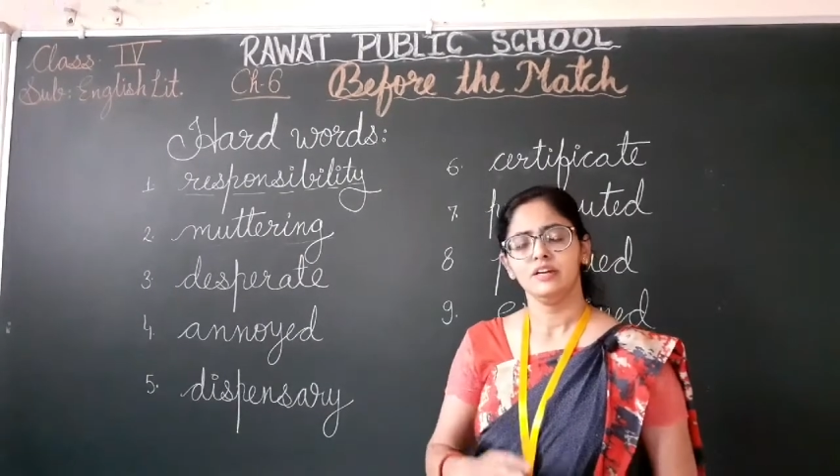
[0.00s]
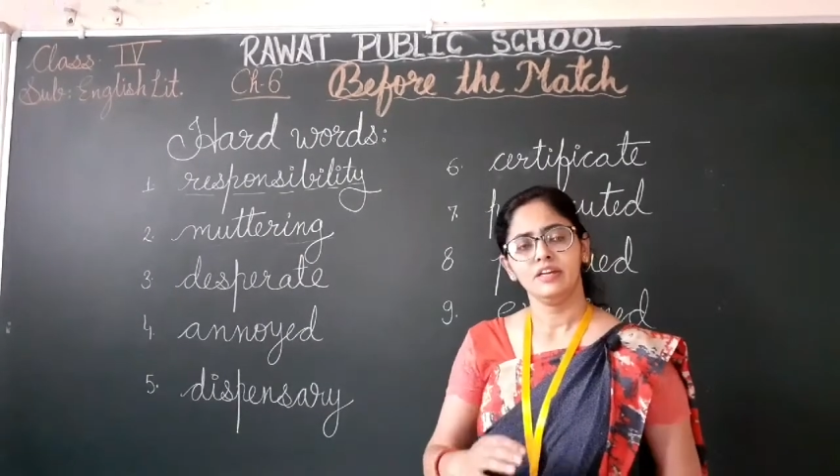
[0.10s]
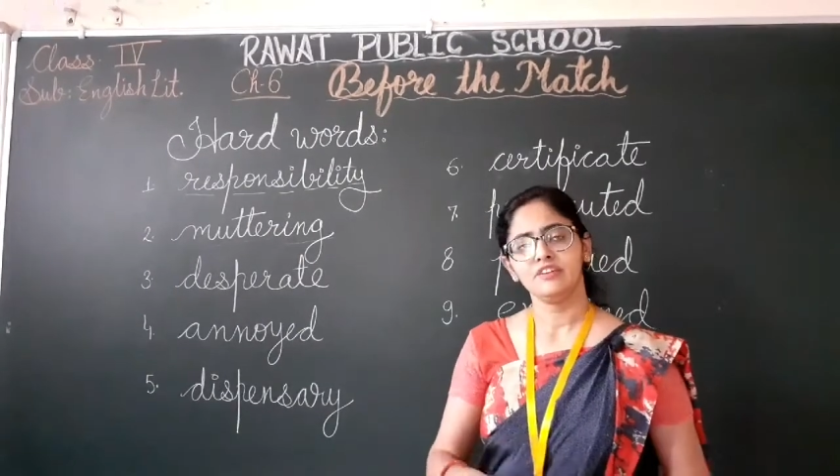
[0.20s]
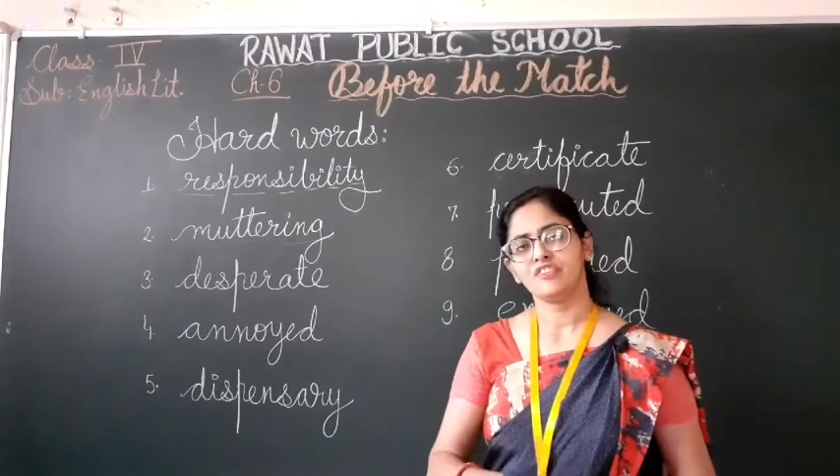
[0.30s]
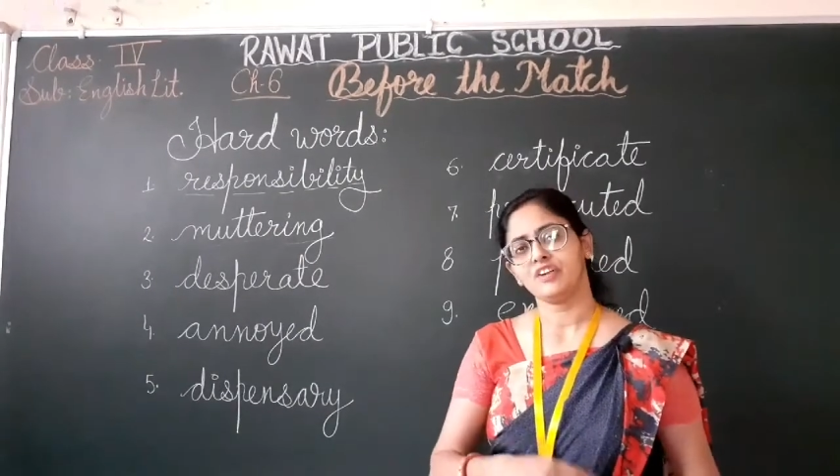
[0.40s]

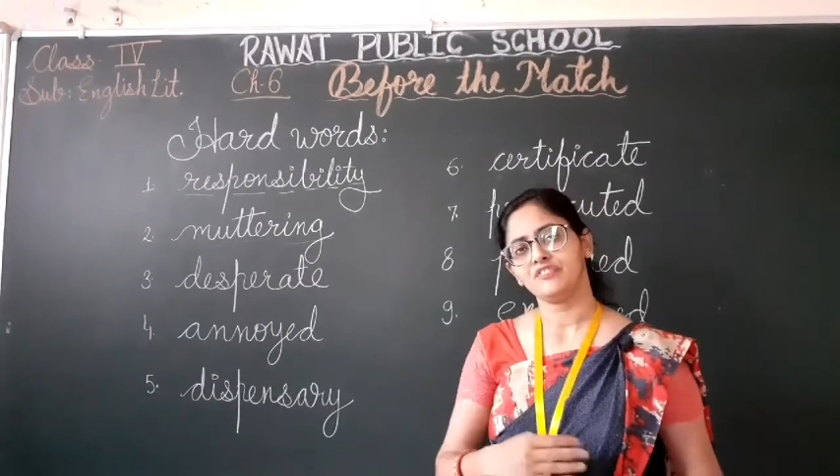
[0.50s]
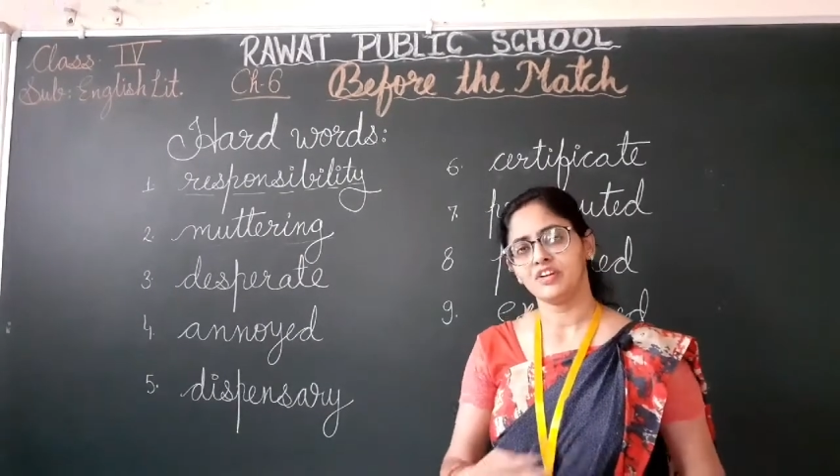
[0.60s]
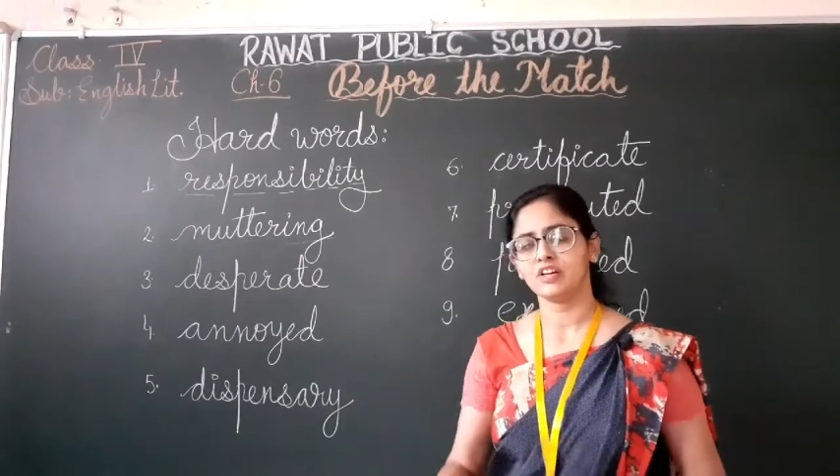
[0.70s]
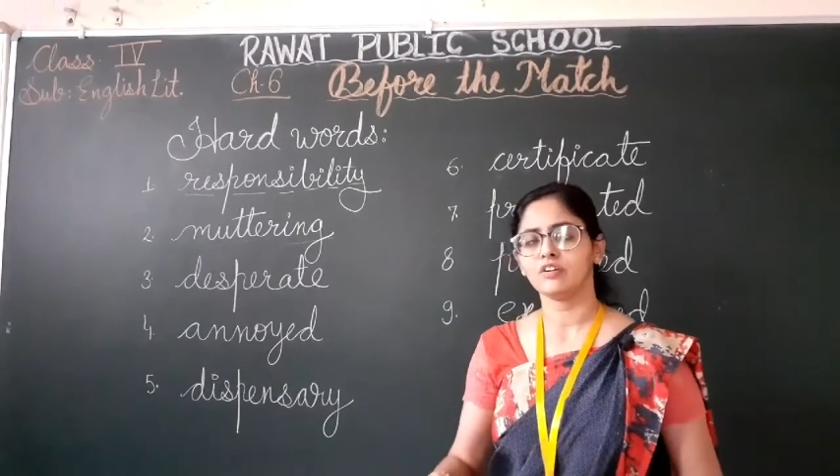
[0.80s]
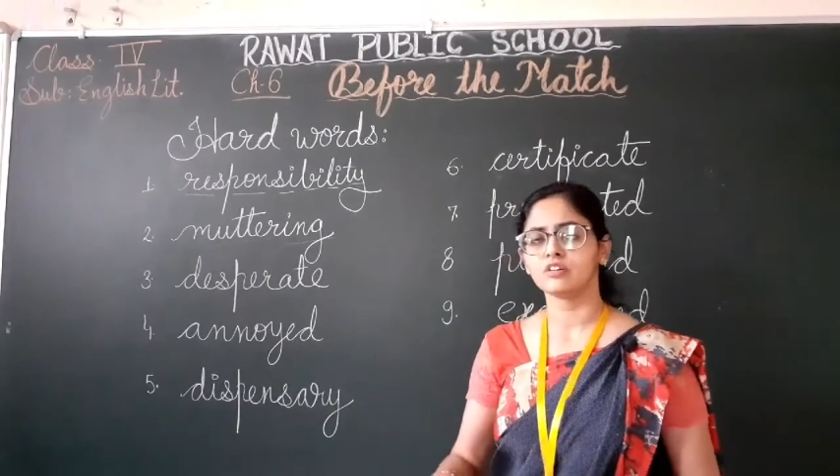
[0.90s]
If I
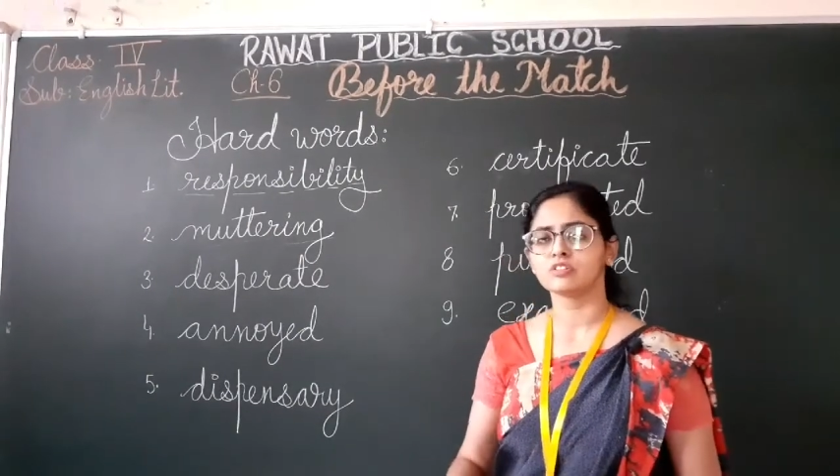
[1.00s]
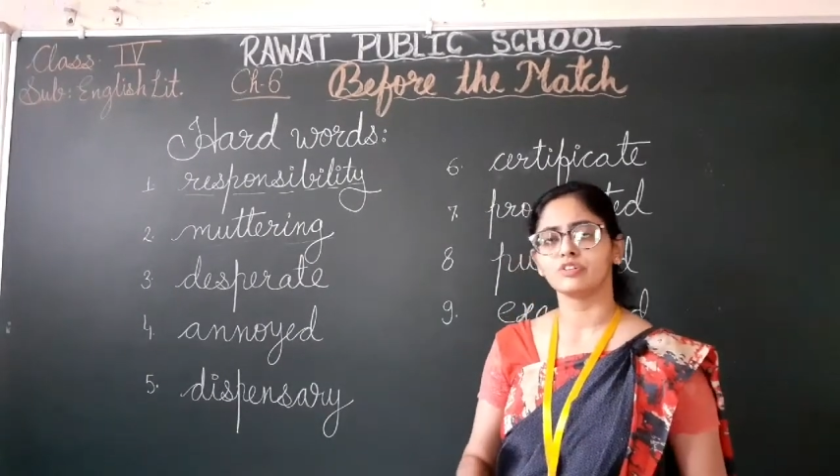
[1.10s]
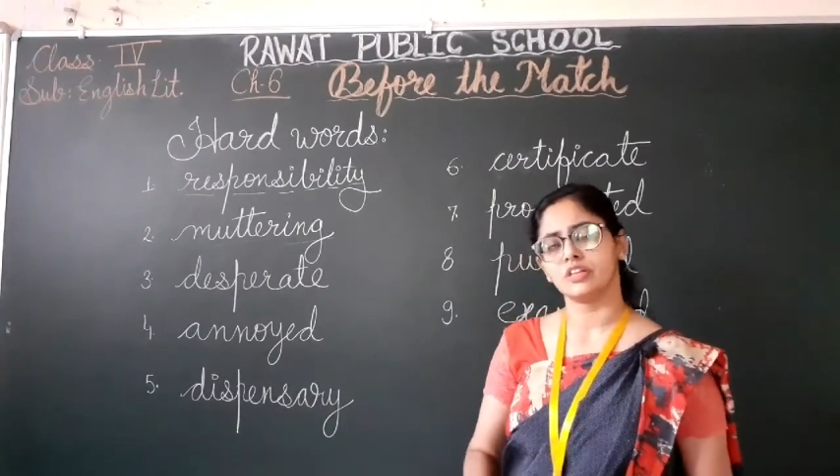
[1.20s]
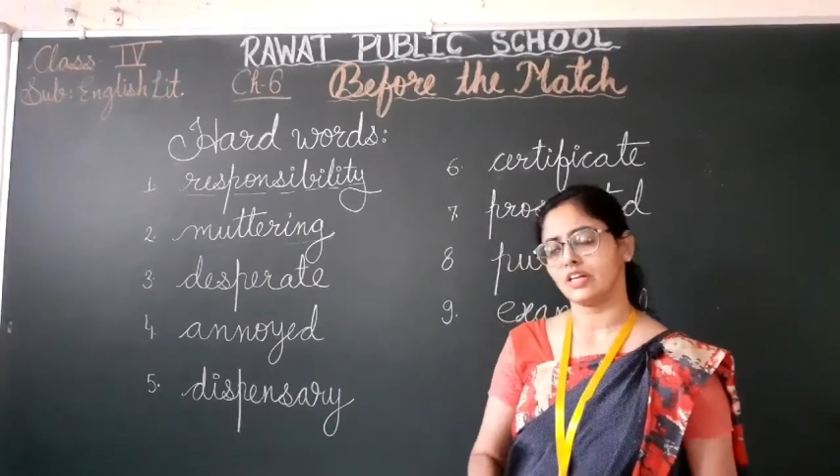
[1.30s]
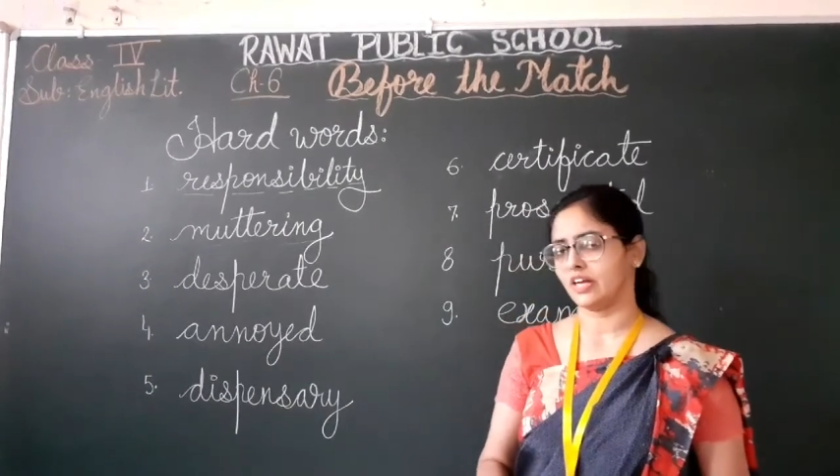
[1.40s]
fail also,
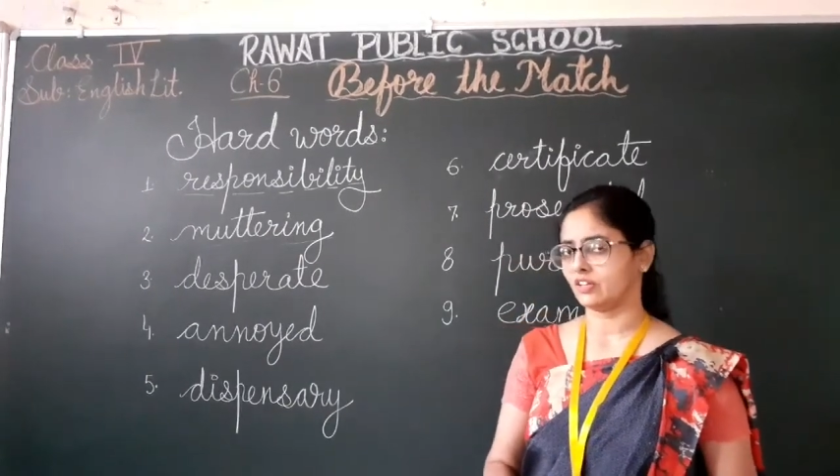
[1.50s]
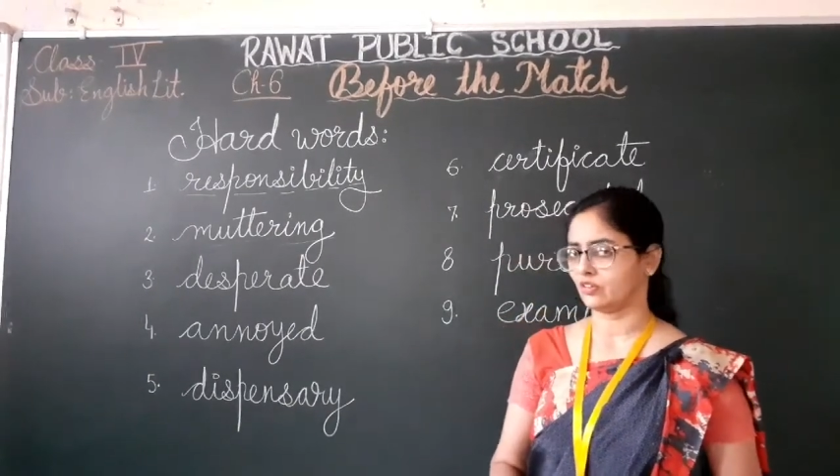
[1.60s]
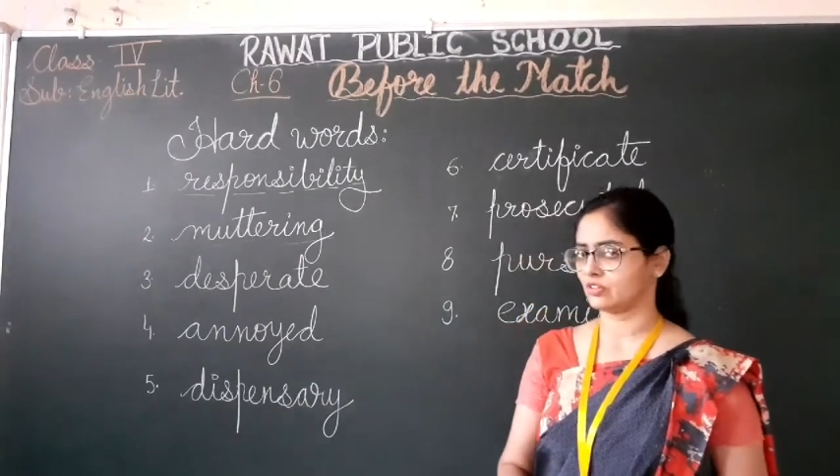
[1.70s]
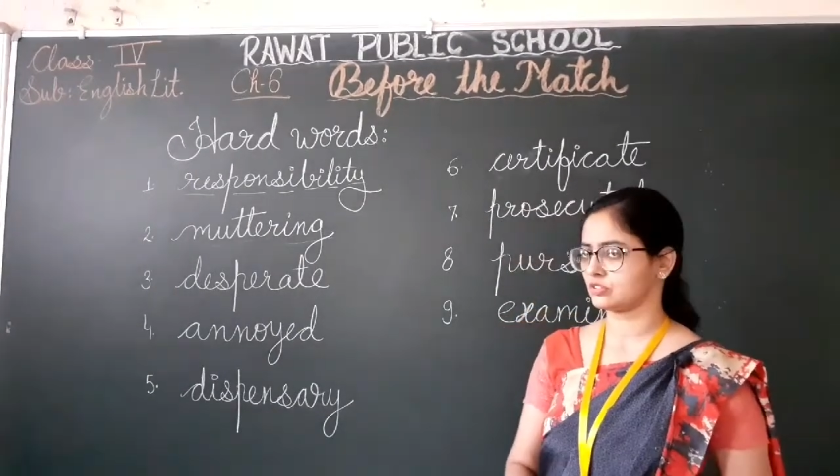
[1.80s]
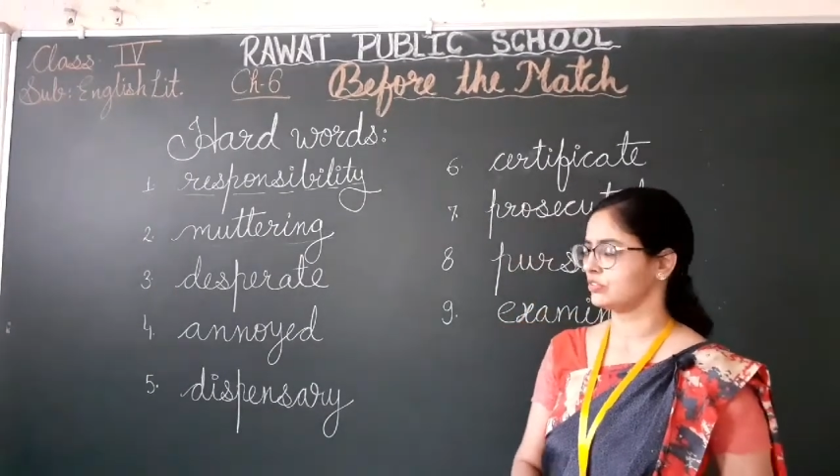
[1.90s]
then
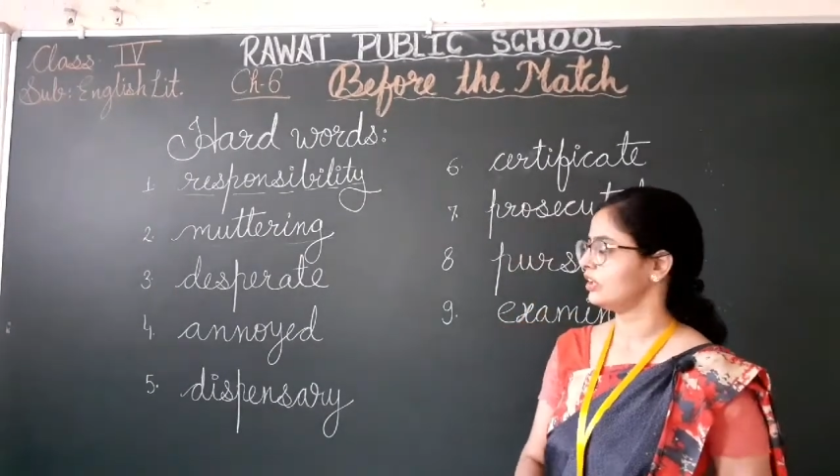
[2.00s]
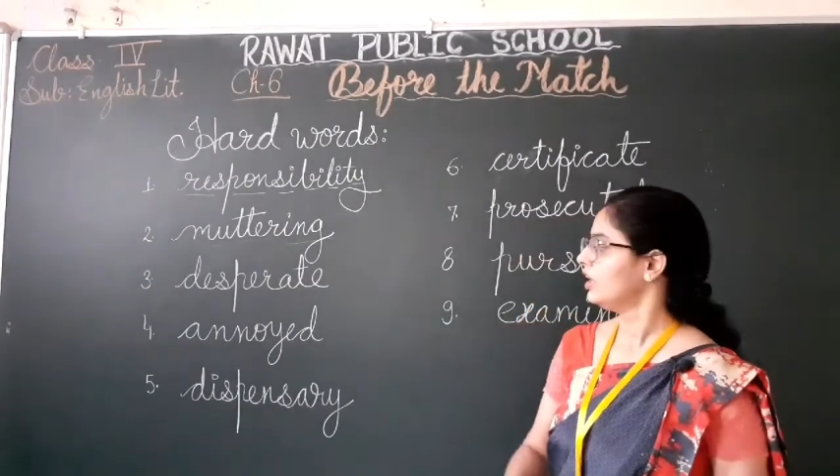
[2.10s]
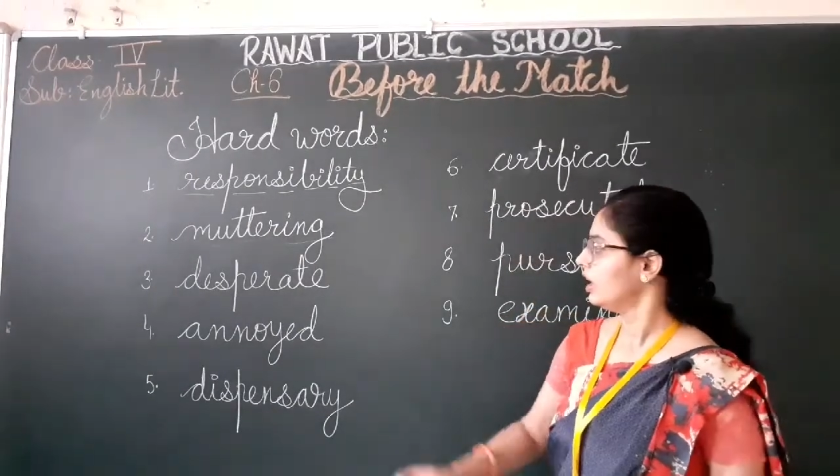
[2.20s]
also